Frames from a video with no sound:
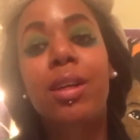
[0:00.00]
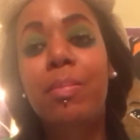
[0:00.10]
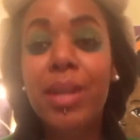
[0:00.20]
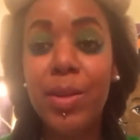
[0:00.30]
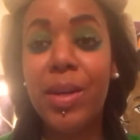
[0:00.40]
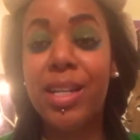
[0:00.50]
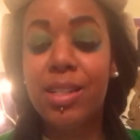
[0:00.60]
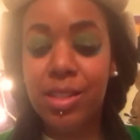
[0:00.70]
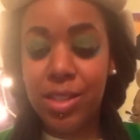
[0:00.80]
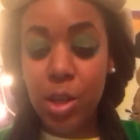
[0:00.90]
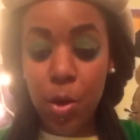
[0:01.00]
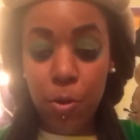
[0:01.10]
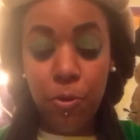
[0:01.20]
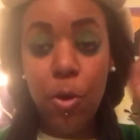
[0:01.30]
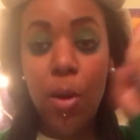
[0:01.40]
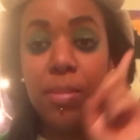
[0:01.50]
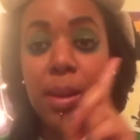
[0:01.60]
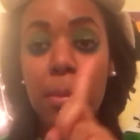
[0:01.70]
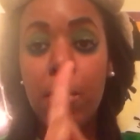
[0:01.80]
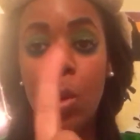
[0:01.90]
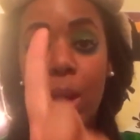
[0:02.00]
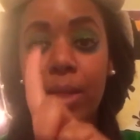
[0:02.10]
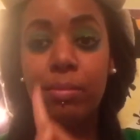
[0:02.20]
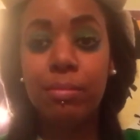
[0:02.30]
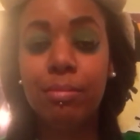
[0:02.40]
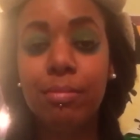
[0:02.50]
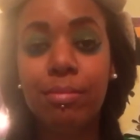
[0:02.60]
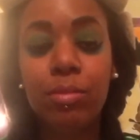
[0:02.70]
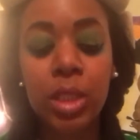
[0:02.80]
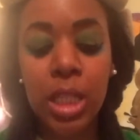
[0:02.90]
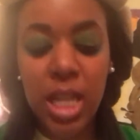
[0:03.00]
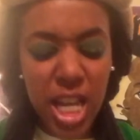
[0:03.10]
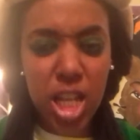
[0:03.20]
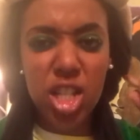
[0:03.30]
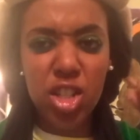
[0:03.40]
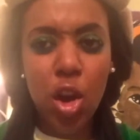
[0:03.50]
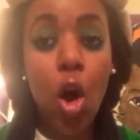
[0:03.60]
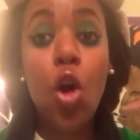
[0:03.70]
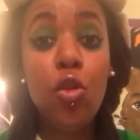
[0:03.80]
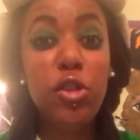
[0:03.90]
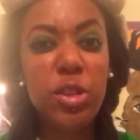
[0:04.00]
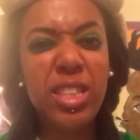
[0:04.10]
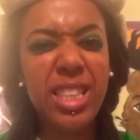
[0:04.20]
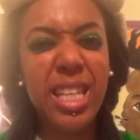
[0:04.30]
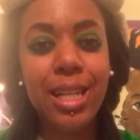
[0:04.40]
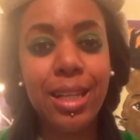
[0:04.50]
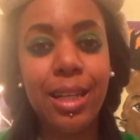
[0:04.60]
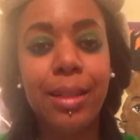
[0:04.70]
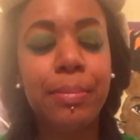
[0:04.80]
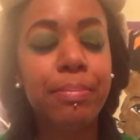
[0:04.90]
But anyway, so form number one is overthinking.